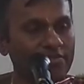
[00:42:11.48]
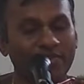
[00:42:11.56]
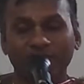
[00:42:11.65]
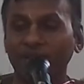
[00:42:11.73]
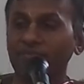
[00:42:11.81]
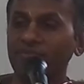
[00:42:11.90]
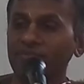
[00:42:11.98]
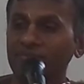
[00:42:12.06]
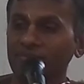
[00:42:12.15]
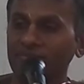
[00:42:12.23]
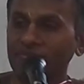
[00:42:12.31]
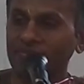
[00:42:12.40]
for
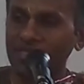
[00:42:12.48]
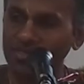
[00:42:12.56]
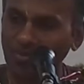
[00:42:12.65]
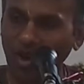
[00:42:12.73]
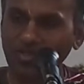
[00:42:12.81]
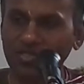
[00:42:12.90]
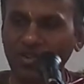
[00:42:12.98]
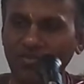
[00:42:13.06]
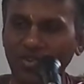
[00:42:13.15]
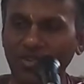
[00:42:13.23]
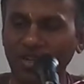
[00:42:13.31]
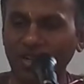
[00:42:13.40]
them, this process
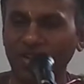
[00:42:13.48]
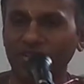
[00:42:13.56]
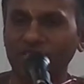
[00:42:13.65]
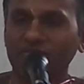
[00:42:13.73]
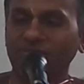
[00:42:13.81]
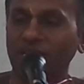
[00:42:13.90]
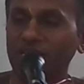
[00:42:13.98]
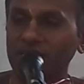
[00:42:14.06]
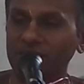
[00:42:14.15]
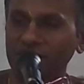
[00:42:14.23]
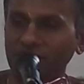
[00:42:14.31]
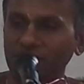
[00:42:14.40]
of Krishna consciousness is very
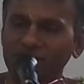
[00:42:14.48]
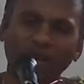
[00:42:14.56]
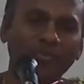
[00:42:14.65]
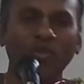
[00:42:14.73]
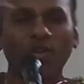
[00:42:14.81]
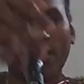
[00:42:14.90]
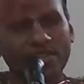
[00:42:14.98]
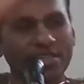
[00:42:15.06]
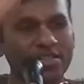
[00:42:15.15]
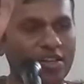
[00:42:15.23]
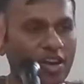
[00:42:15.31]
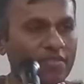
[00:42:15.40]
easy. Somehow or
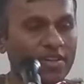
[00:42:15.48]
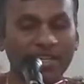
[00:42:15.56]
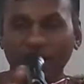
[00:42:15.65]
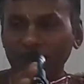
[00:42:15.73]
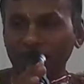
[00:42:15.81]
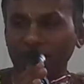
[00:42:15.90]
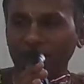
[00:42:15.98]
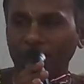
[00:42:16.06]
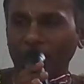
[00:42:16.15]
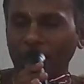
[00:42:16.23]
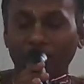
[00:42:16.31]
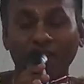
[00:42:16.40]
other the Lord will take care.
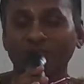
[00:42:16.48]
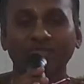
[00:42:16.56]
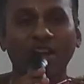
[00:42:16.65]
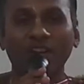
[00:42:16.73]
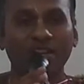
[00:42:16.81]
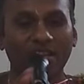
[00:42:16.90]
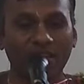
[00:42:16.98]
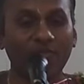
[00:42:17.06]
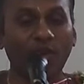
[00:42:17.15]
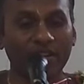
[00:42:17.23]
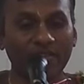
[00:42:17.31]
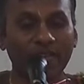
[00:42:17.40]
Because
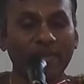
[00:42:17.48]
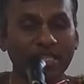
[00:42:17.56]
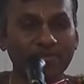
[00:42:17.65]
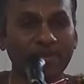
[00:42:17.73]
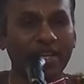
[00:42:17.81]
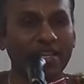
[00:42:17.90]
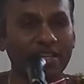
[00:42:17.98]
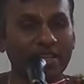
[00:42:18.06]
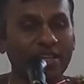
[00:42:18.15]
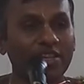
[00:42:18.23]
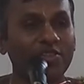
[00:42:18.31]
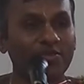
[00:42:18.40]
not whatever I am
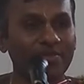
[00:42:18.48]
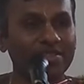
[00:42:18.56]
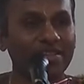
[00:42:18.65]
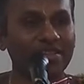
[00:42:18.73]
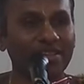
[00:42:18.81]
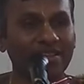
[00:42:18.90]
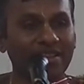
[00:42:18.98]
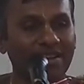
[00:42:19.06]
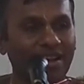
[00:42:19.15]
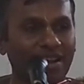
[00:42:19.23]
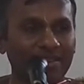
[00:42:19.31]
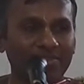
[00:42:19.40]
explaining, you'll be
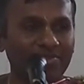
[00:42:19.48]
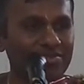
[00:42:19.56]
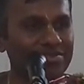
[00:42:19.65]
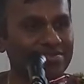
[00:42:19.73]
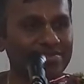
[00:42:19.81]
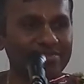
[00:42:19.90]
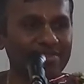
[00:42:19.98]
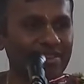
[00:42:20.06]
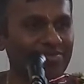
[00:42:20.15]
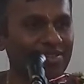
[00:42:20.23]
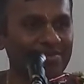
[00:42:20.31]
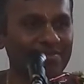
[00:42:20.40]
thinking, this is
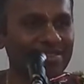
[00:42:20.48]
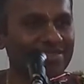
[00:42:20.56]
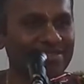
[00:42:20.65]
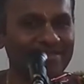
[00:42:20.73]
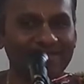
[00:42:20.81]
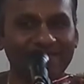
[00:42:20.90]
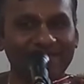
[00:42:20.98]
not for me.